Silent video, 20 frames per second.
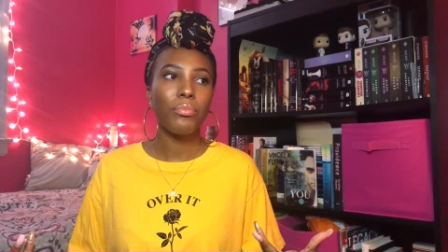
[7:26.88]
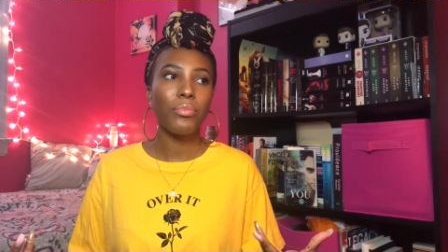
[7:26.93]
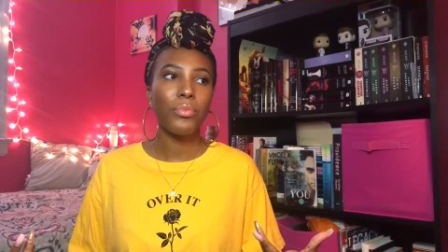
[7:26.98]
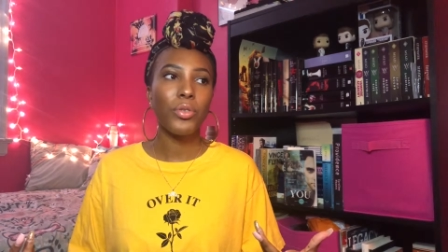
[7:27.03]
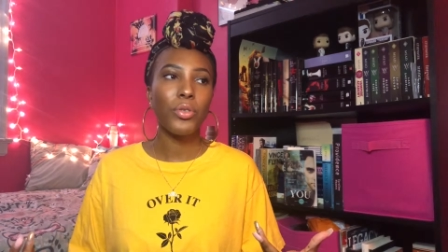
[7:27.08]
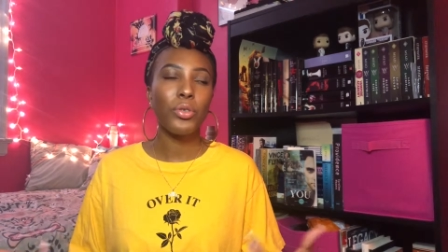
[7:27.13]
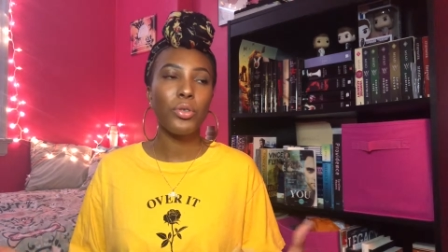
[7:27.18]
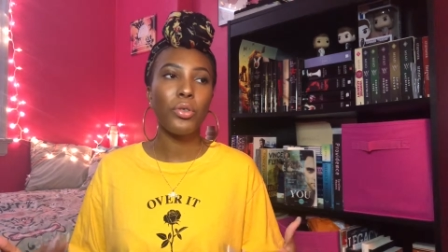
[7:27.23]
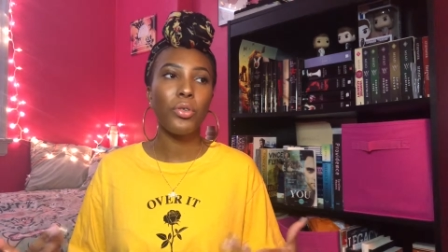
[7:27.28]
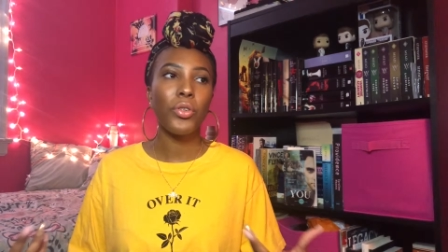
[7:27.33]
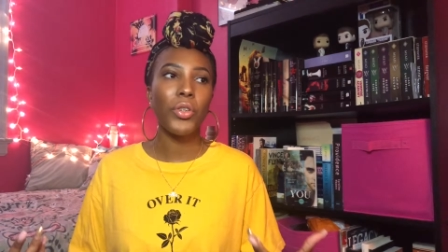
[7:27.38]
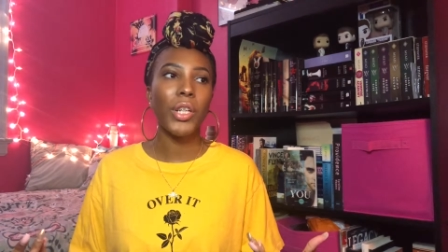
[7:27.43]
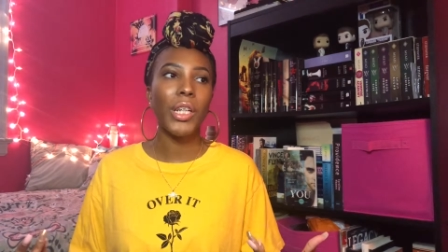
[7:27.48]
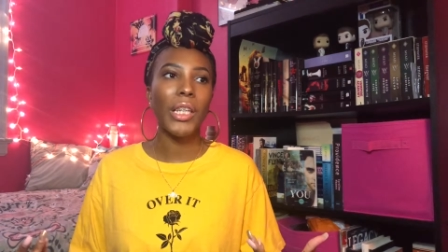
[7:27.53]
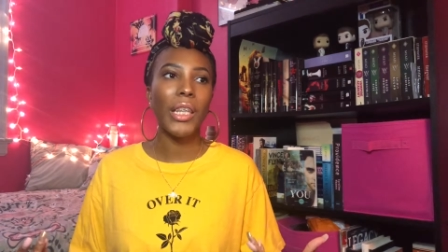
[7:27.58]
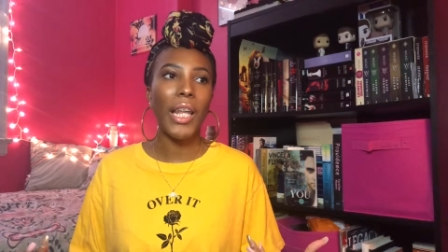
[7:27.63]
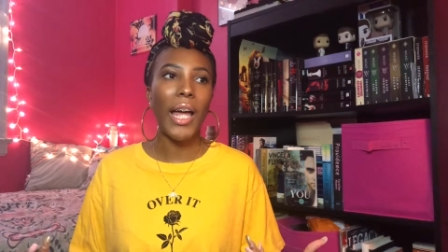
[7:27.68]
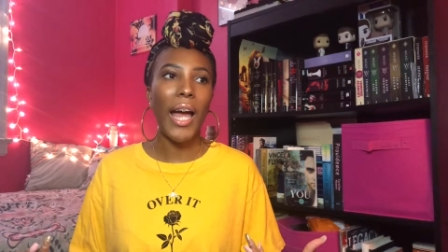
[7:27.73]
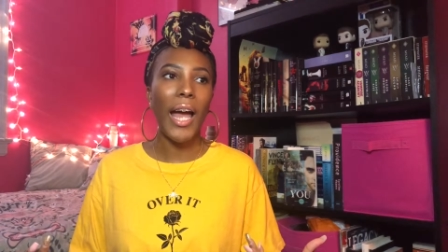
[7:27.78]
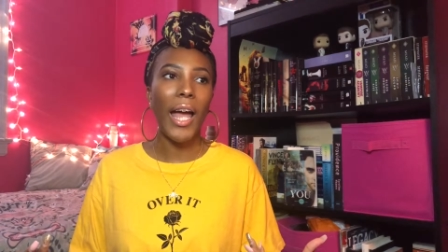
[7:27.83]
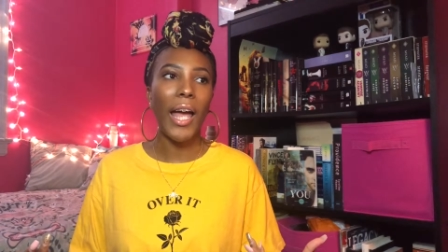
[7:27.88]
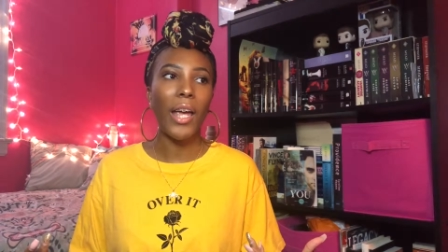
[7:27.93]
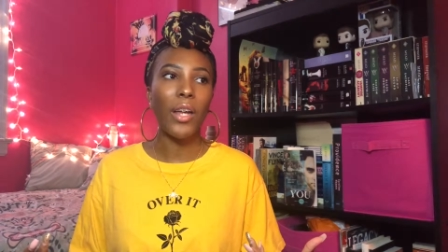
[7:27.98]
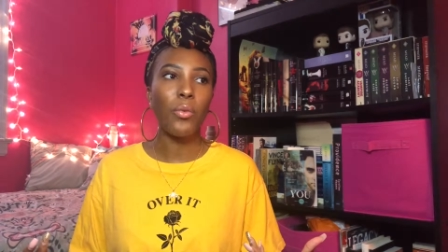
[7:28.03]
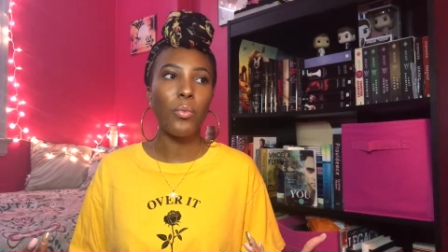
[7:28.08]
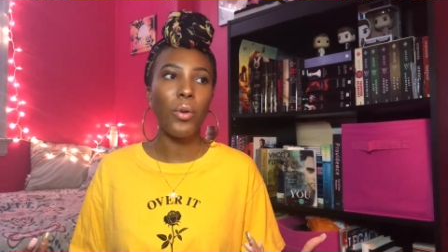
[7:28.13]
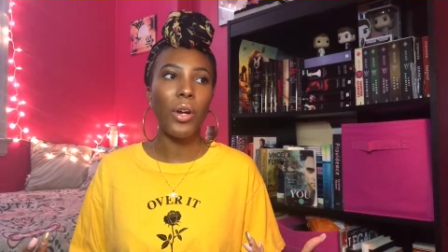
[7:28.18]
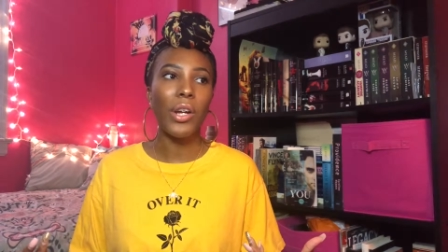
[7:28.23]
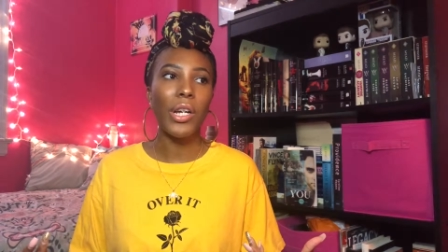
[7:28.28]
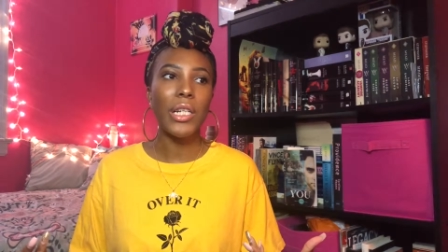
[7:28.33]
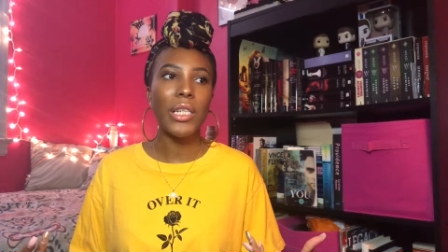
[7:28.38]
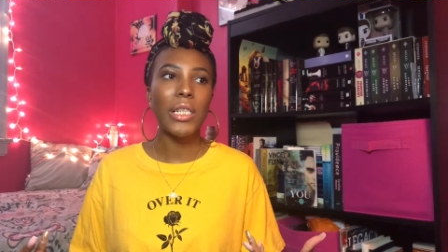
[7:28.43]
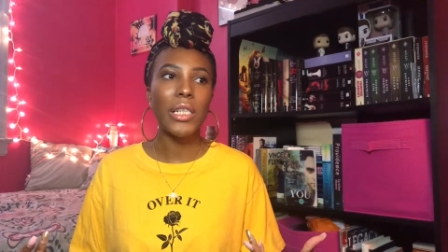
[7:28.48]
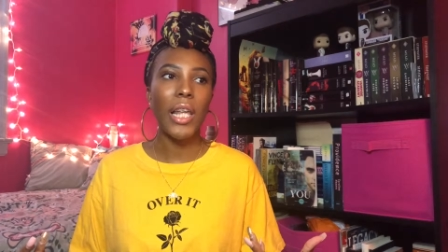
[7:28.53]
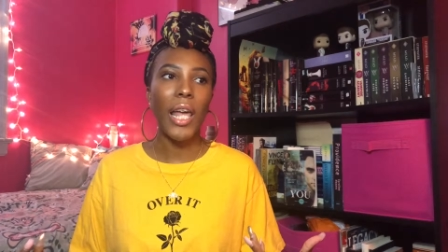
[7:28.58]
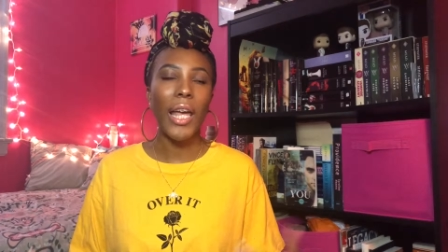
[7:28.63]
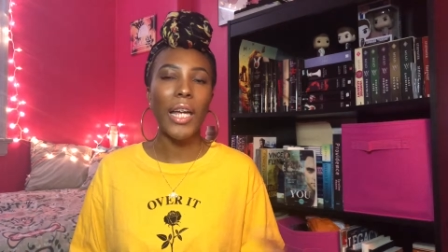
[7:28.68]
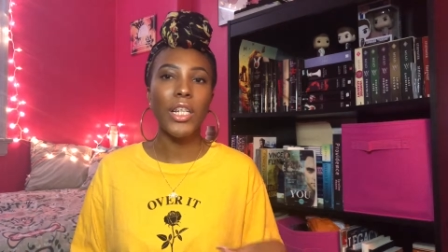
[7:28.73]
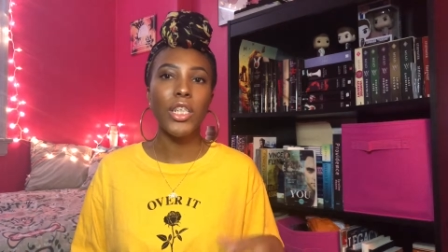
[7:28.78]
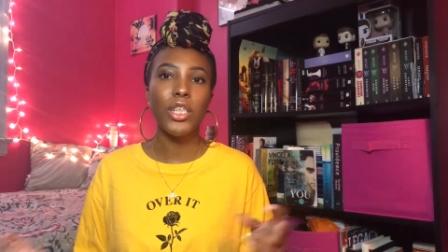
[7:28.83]
storyline where it's
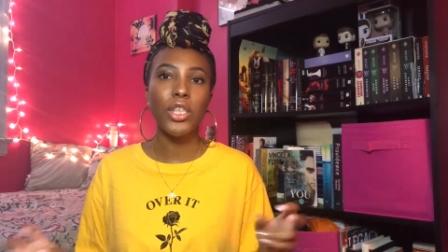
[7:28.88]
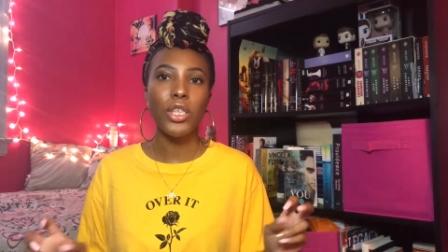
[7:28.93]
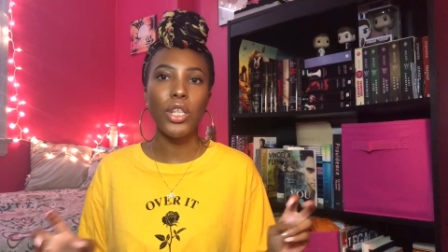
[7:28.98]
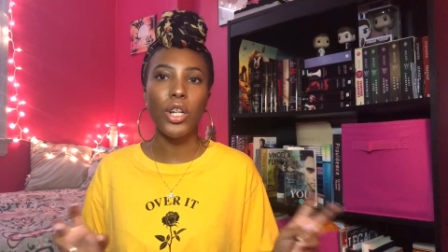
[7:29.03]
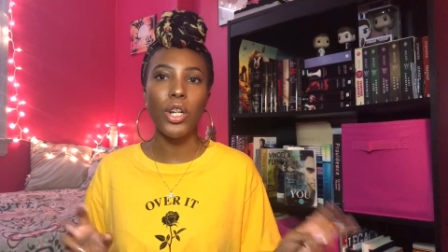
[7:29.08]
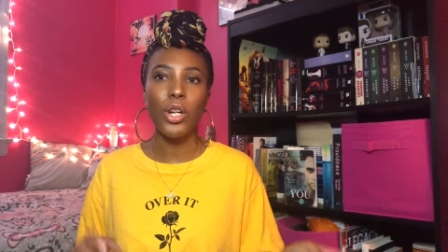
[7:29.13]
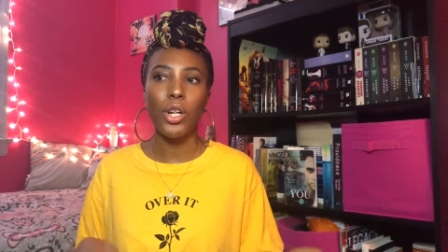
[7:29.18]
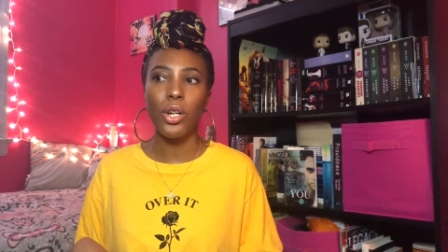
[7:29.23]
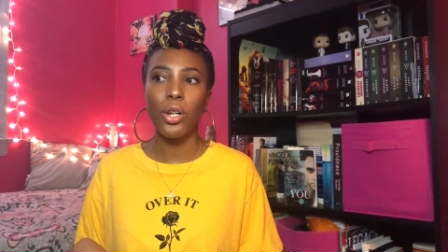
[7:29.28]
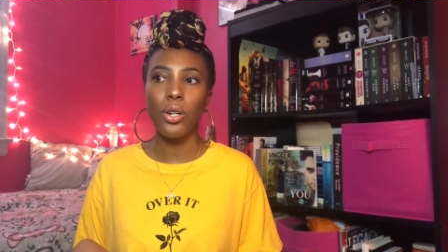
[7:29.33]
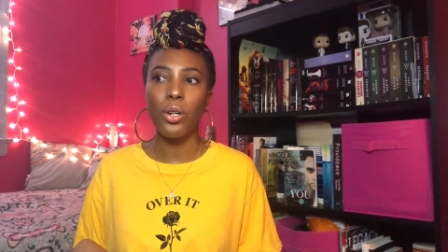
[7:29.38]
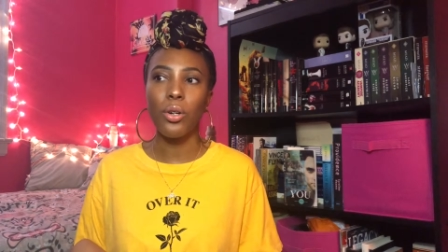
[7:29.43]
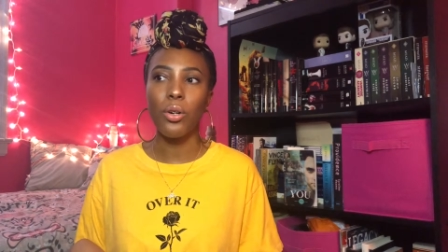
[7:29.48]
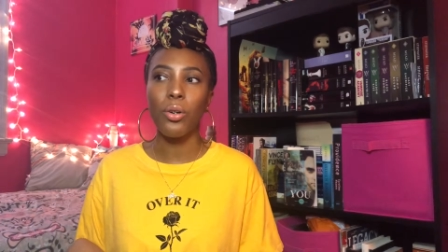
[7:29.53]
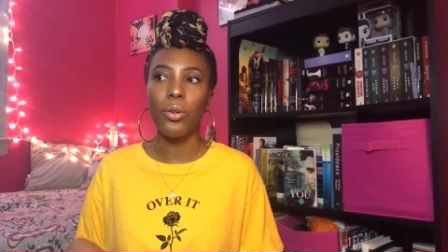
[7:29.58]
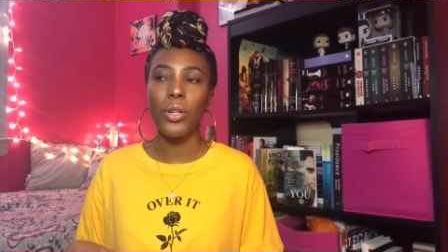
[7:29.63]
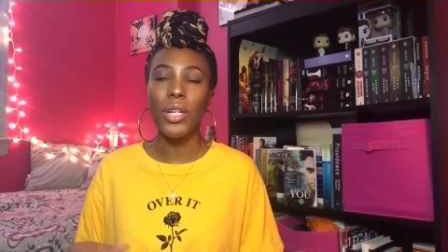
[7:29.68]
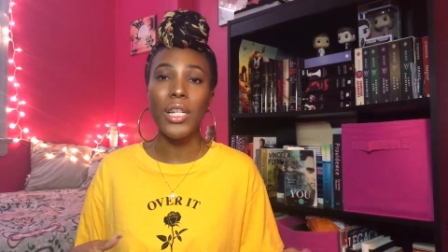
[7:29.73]
like sick girl